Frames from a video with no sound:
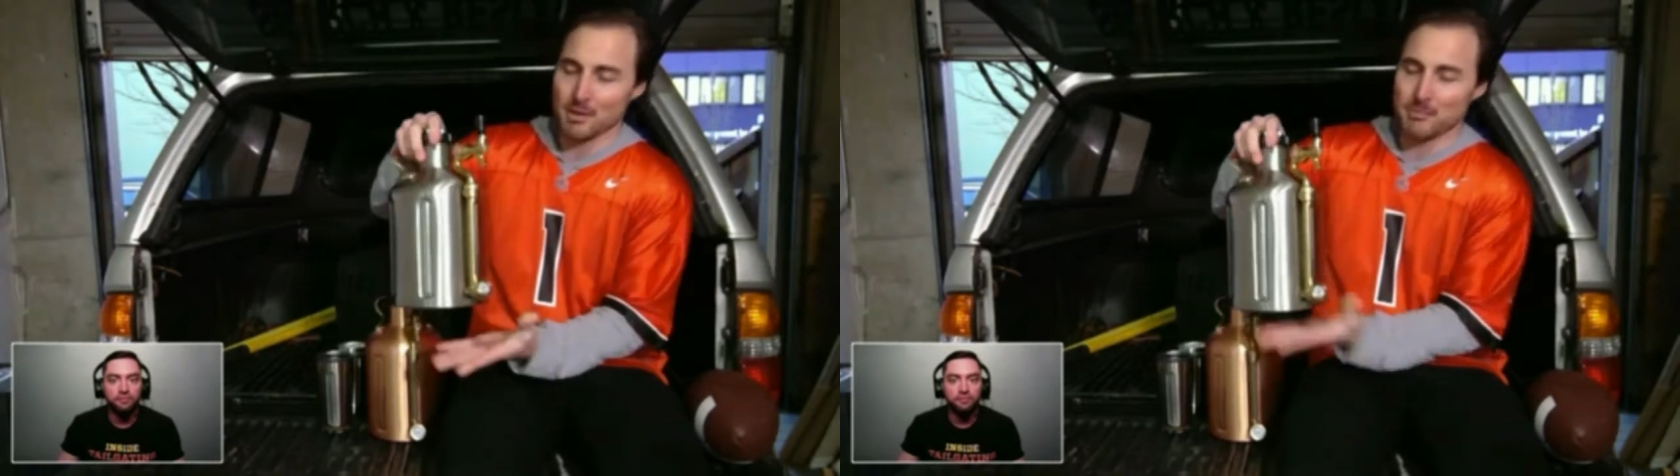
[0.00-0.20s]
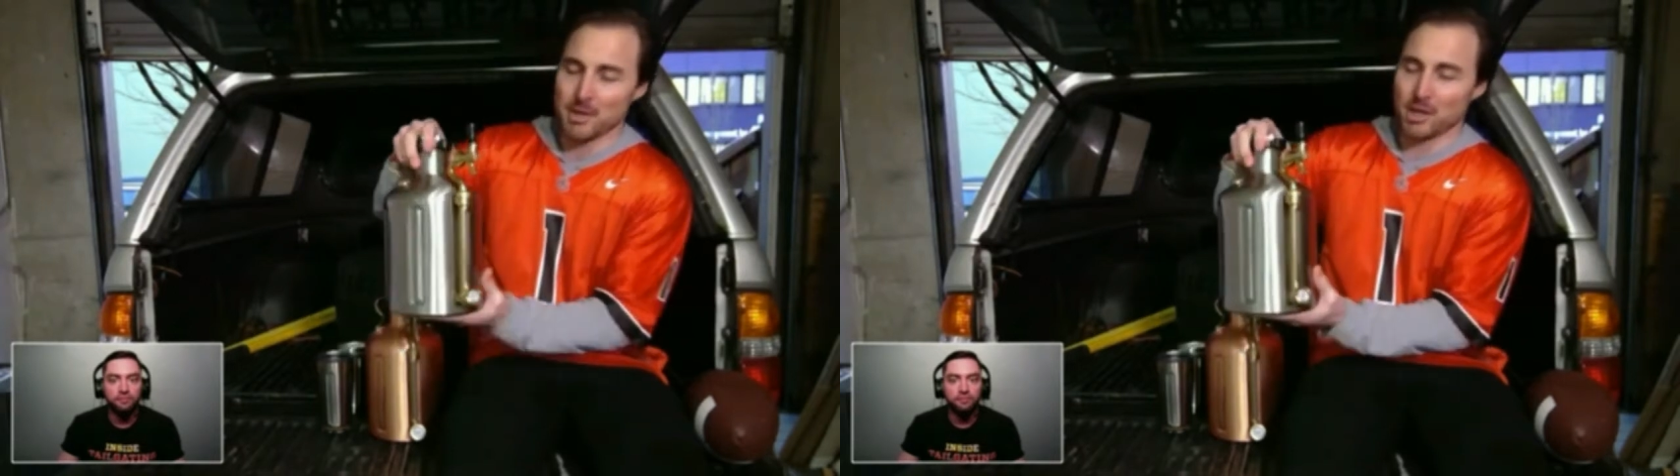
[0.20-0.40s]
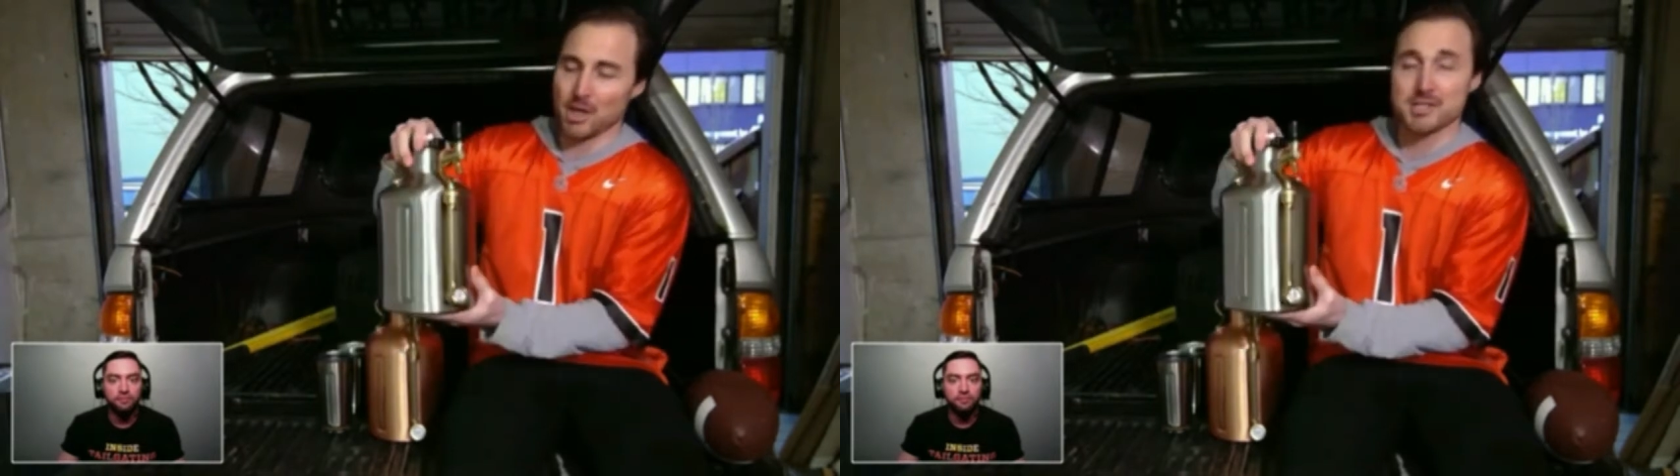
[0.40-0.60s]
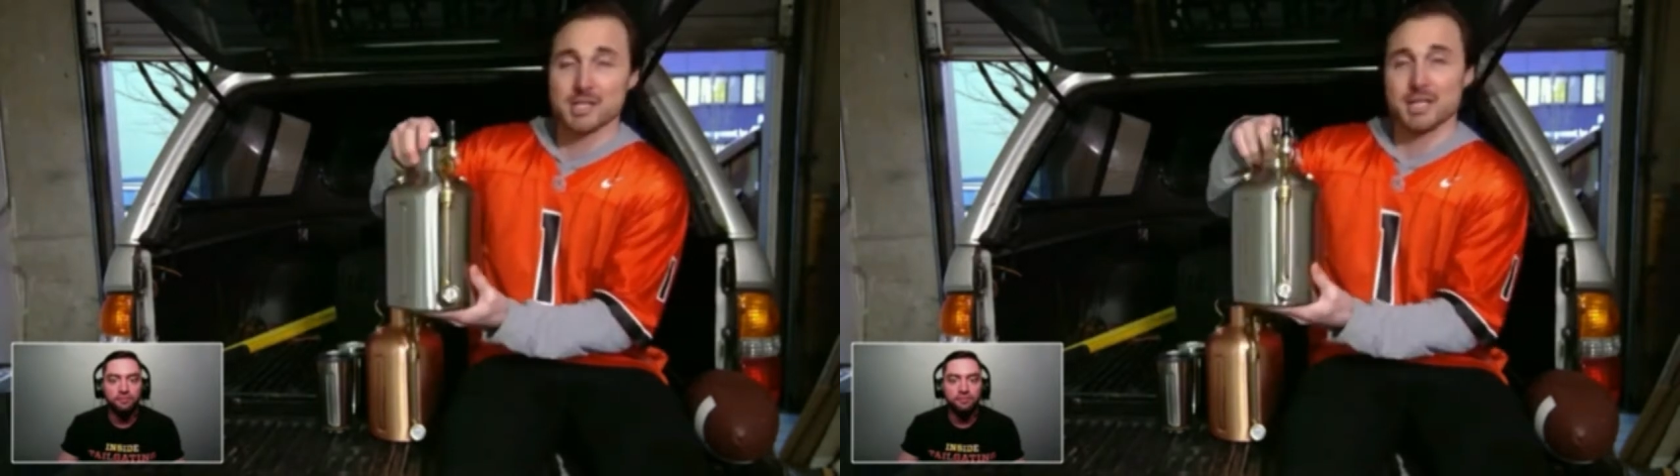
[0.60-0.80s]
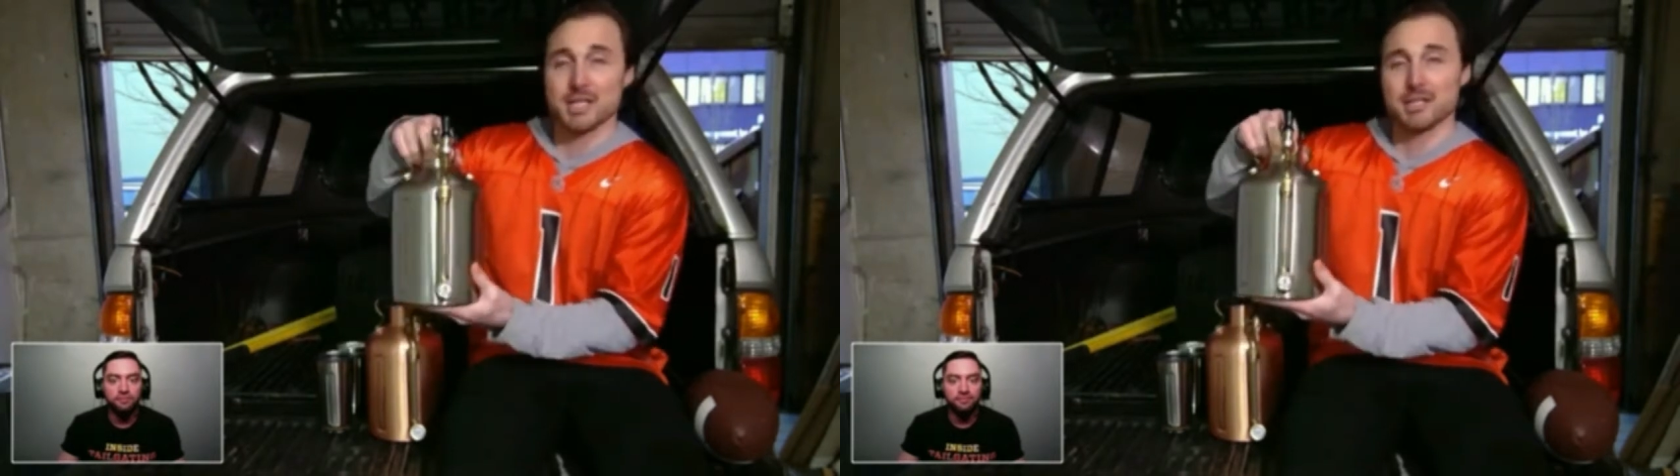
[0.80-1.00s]
The beer goes
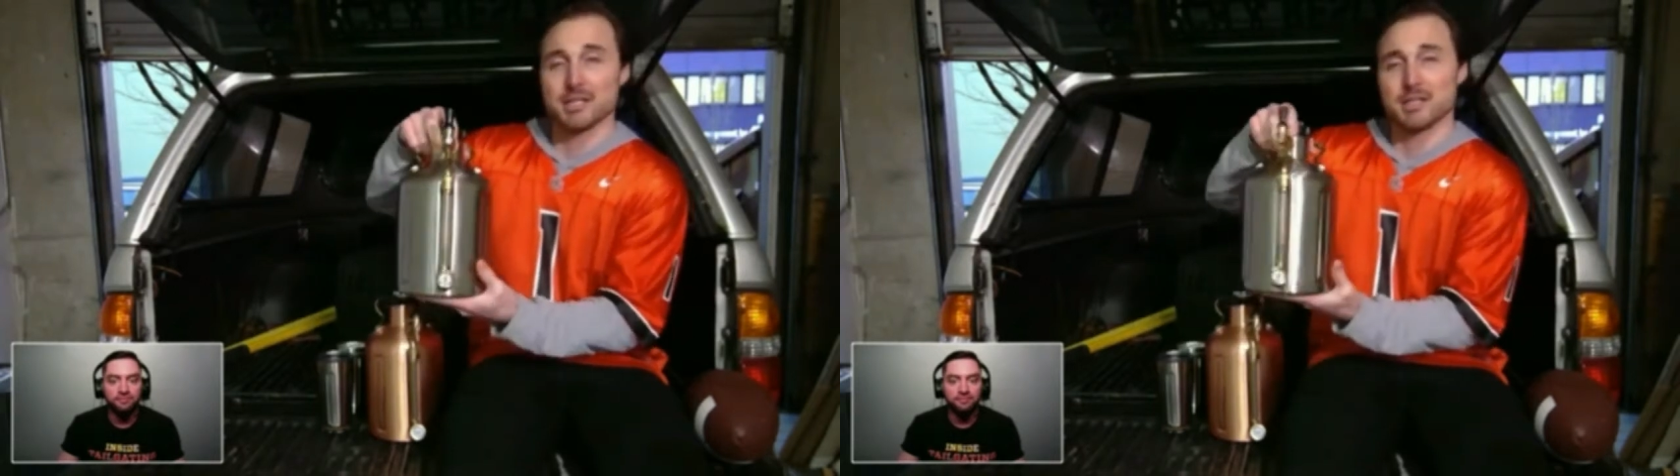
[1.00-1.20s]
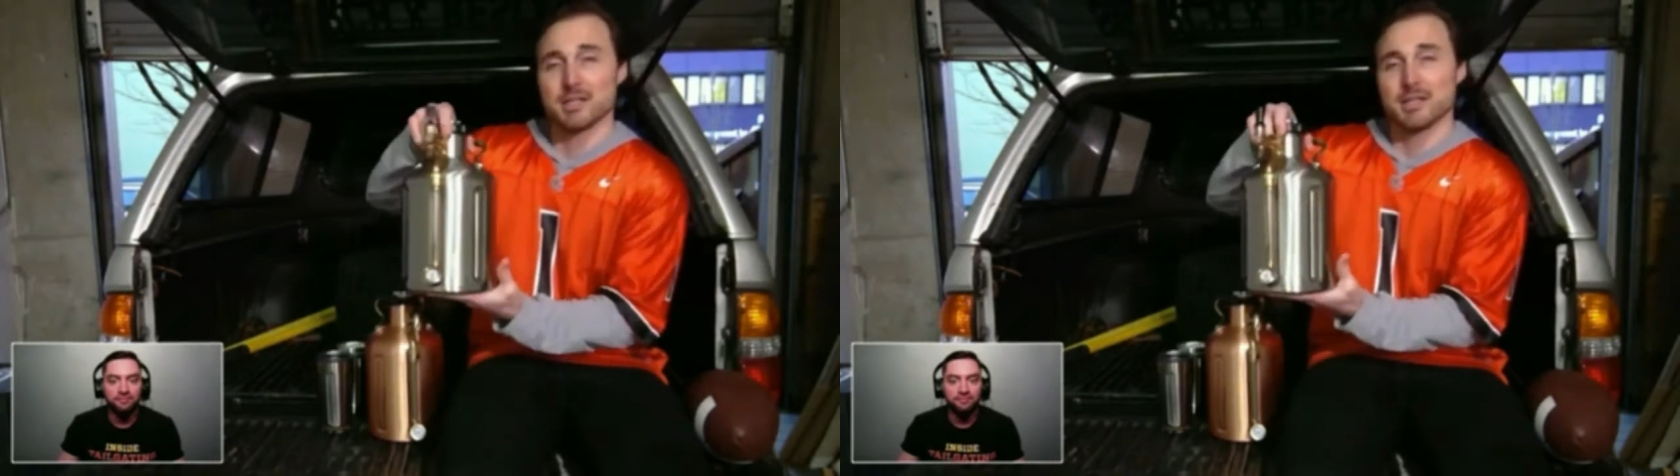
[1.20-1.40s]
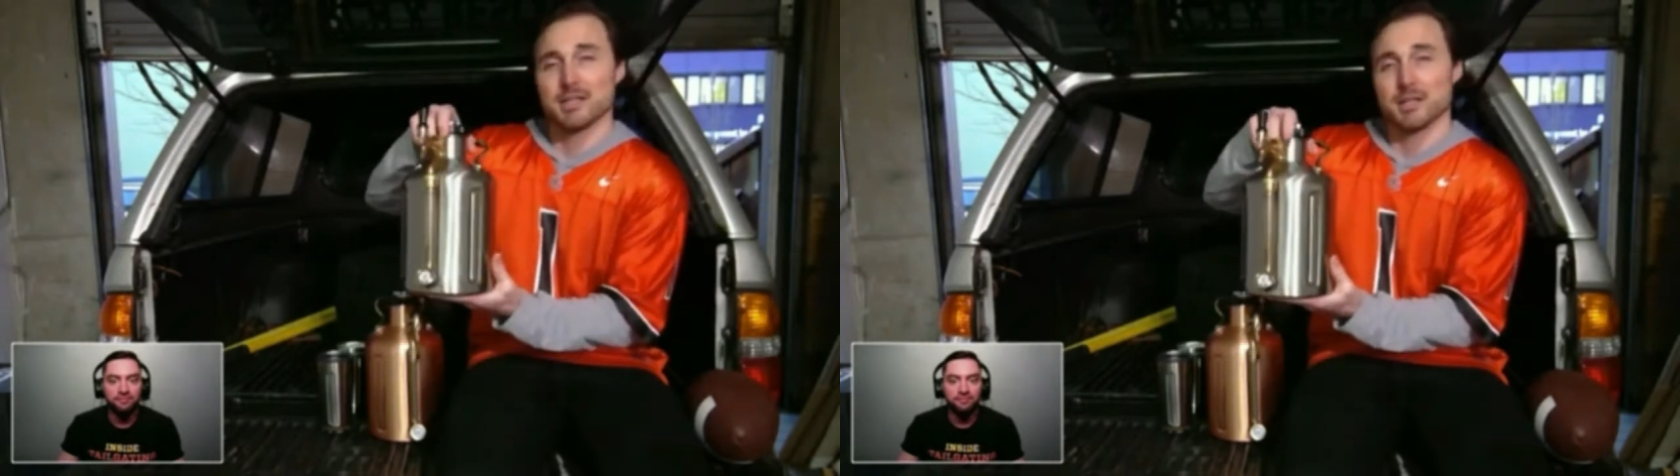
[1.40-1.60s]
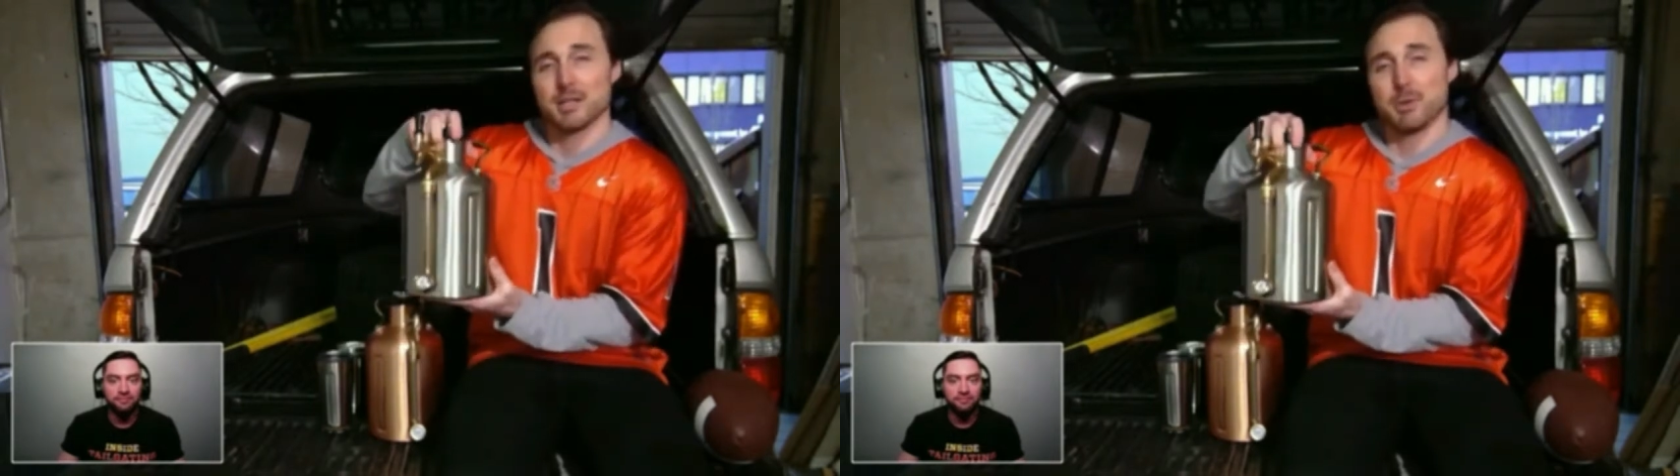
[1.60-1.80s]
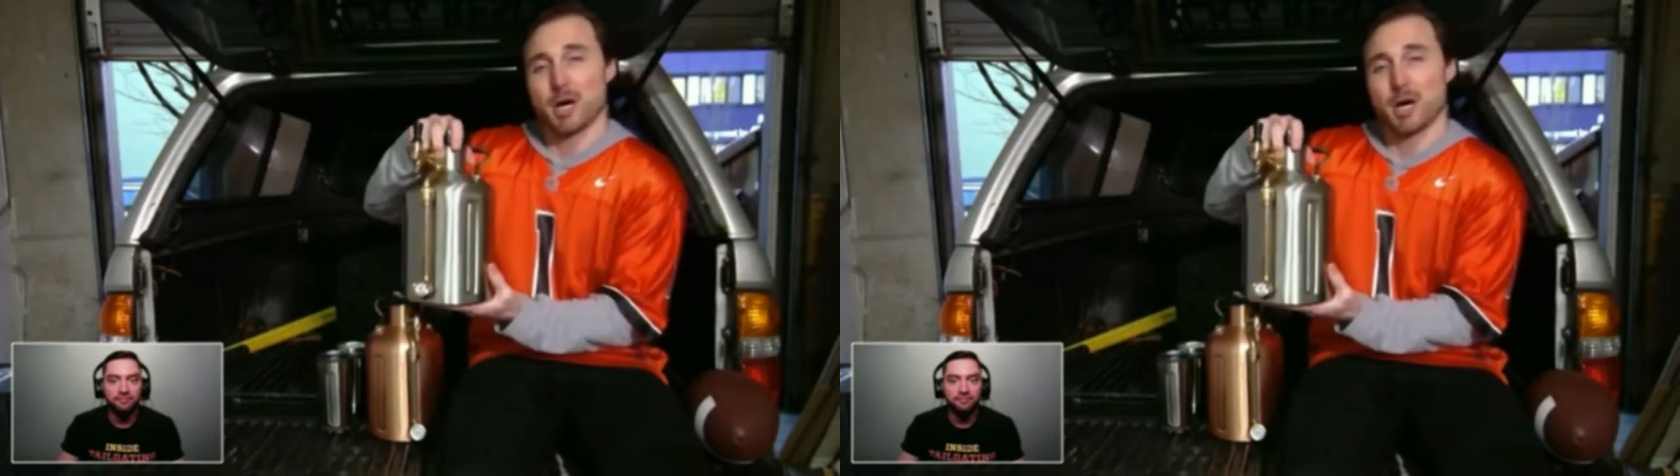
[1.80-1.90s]
in the